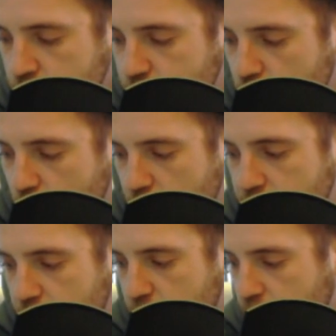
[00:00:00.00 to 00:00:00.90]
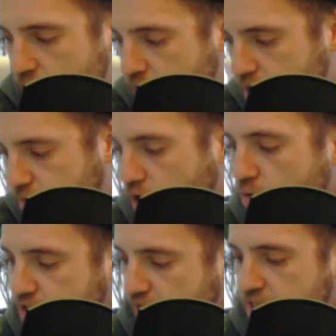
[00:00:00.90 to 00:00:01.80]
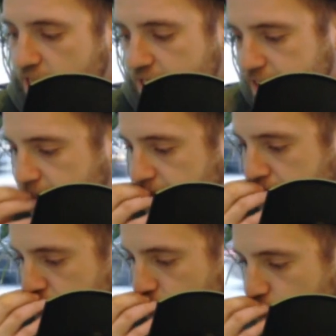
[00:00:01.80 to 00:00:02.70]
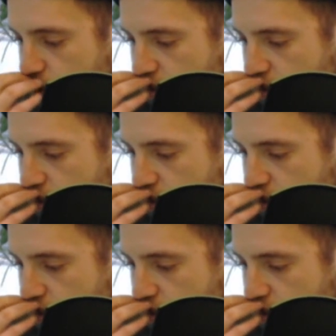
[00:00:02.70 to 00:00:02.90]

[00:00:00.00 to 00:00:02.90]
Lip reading: So I always had the idea to,